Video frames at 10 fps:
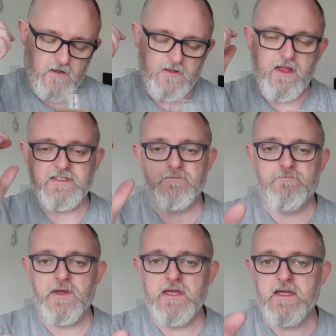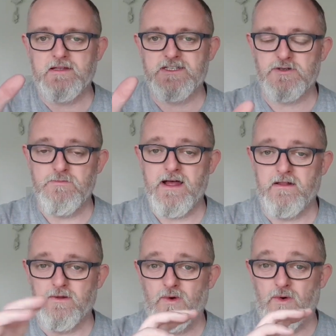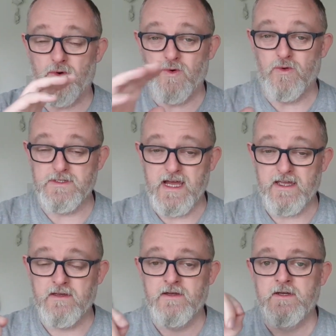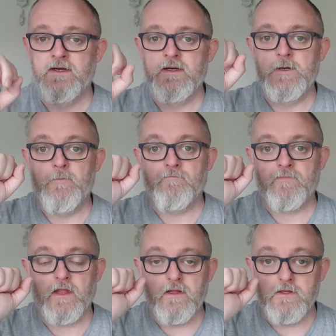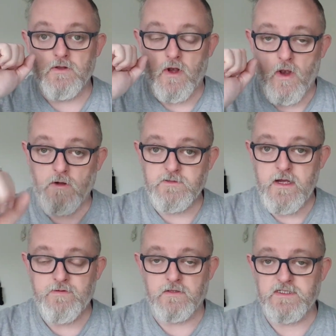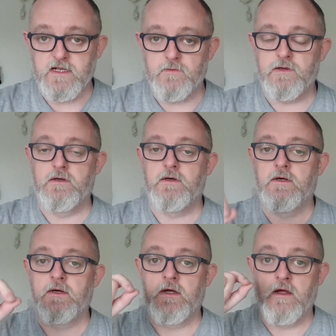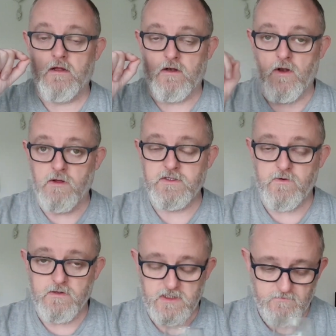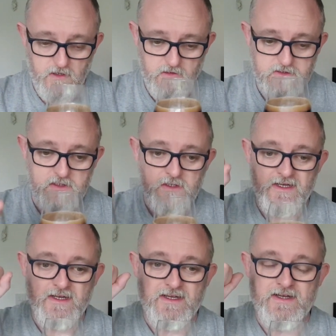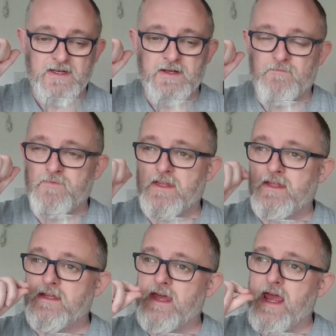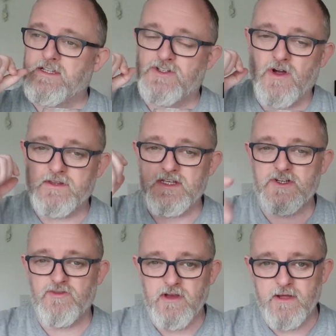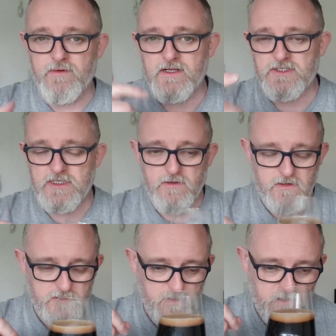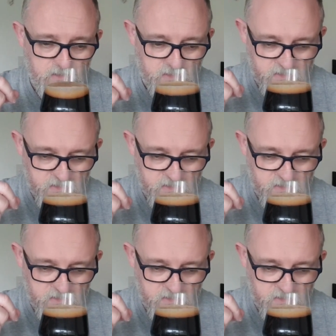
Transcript: That's a beer you can smell all day. Loads of maple syrup, loads of roasted malt. It's got this creaminess to it as well.